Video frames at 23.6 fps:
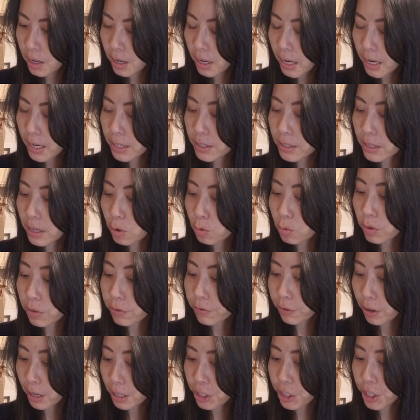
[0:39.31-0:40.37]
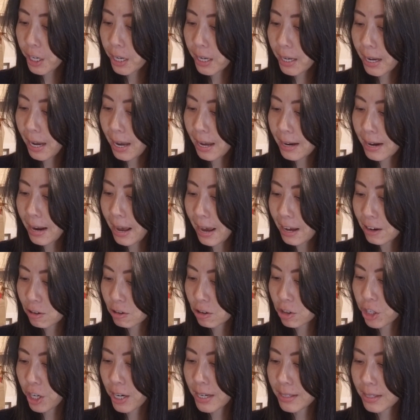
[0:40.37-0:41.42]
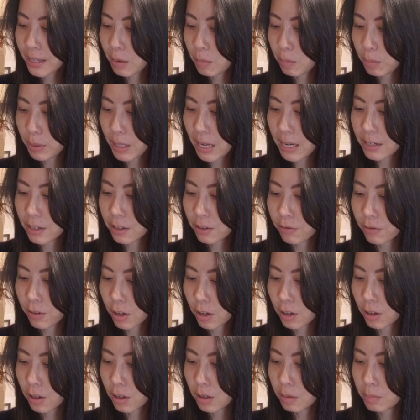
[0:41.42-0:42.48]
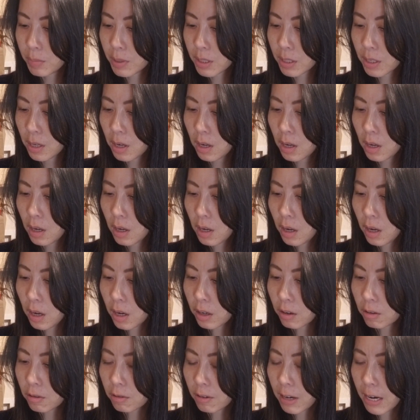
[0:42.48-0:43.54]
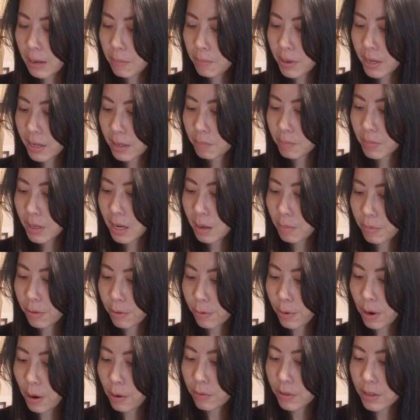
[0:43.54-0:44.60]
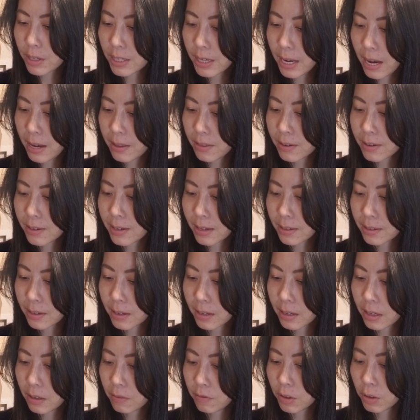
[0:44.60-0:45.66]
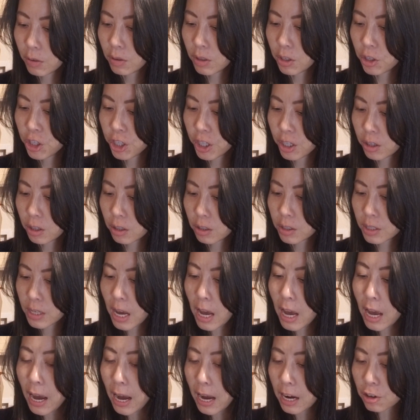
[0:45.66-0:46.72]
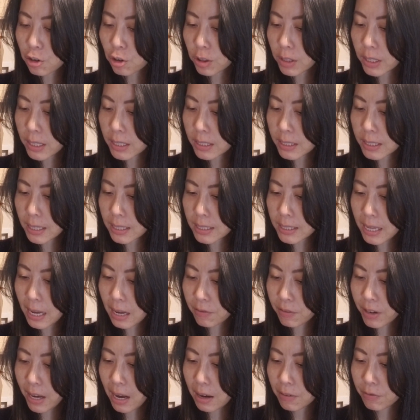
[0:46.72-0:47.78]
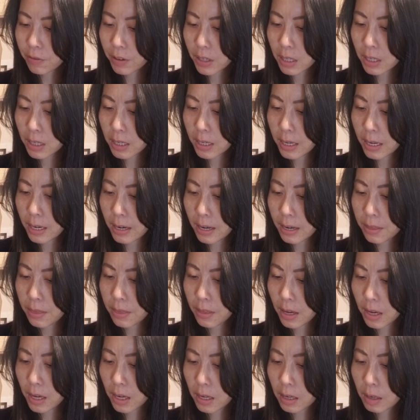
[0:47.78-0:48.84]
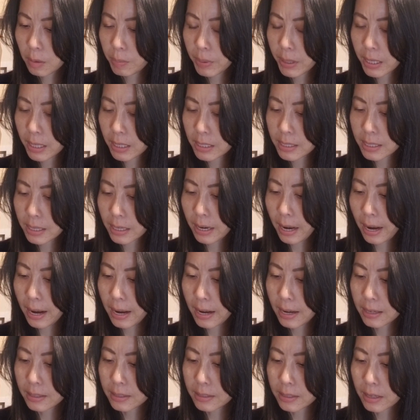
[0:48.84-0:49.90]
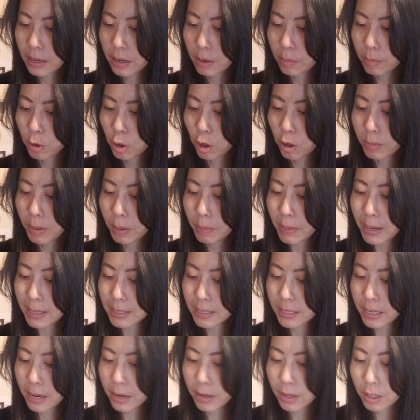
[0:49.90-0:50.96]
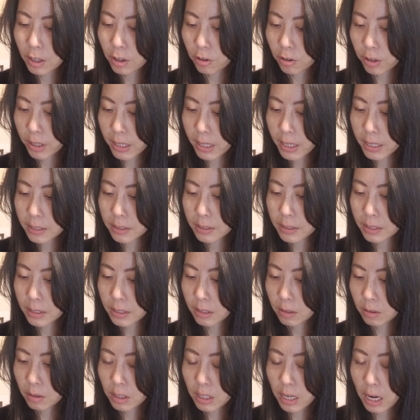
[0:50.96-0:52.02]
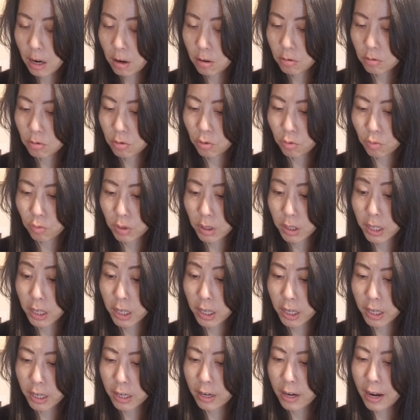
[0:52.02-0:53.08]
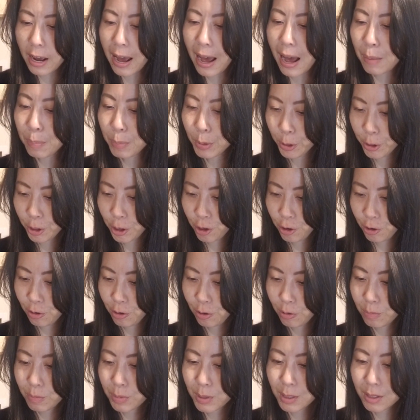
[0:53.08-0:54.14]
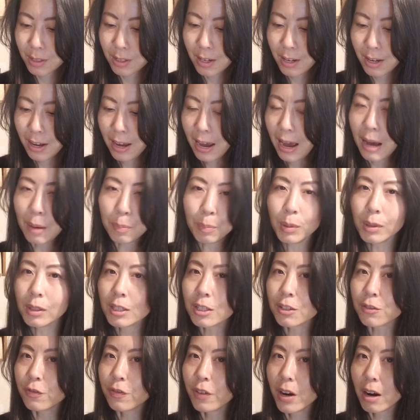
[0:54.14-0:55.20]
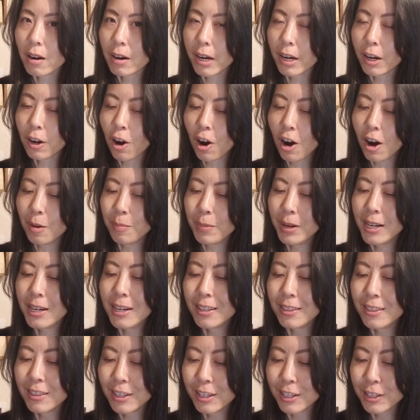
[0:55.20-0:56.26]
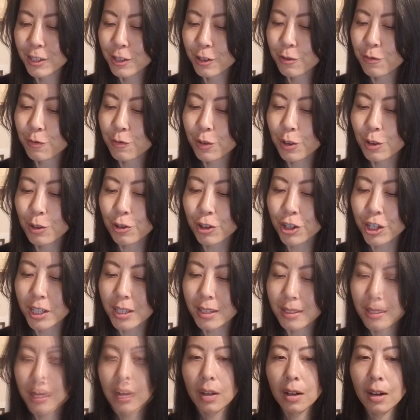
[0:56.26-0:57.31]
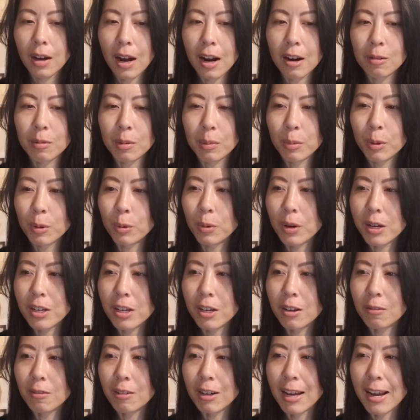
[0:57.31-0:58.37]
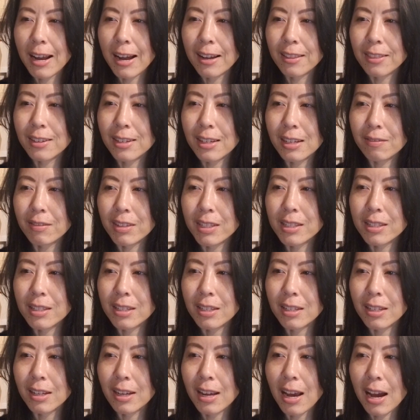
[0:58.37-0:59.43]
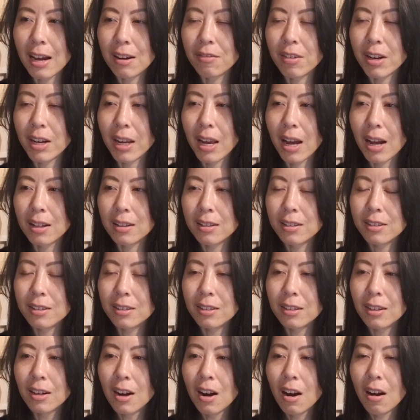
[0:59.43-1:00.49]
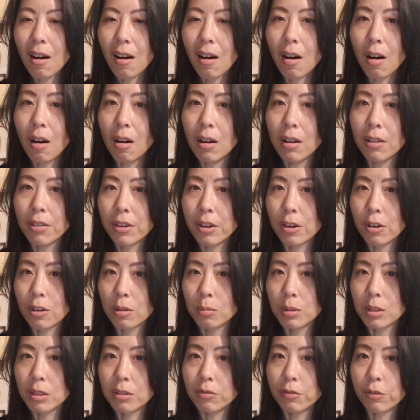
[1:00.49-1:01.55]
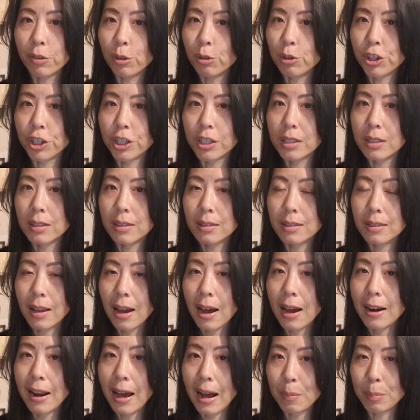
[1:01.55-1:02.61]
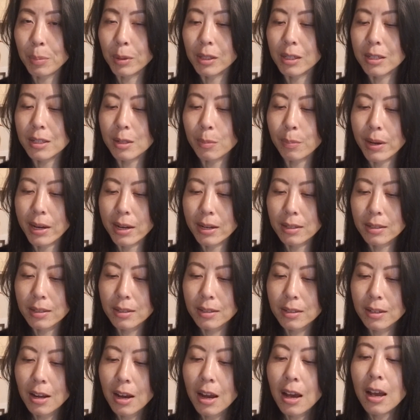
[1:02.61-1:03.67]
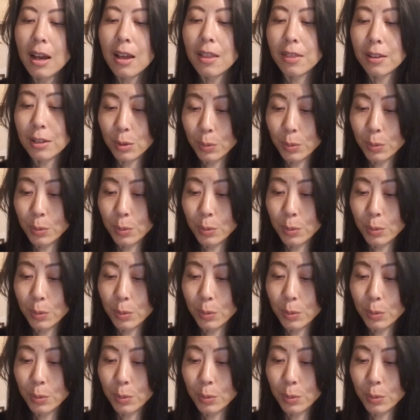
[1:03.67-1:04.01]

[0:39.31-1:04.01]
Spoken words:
It's a refreshing and energizing blend of herbs. A great pick-me-up throughout the day that doesn't give you the jitters. Actually, it does have caffeine in it, I think, because it has yerba mate. Ingredients sound really good. Apple cubes. Apple is very common in these infusions. I remember one year when I had the David's Tea advent calendar, all the herbal infusions had apple as a base. This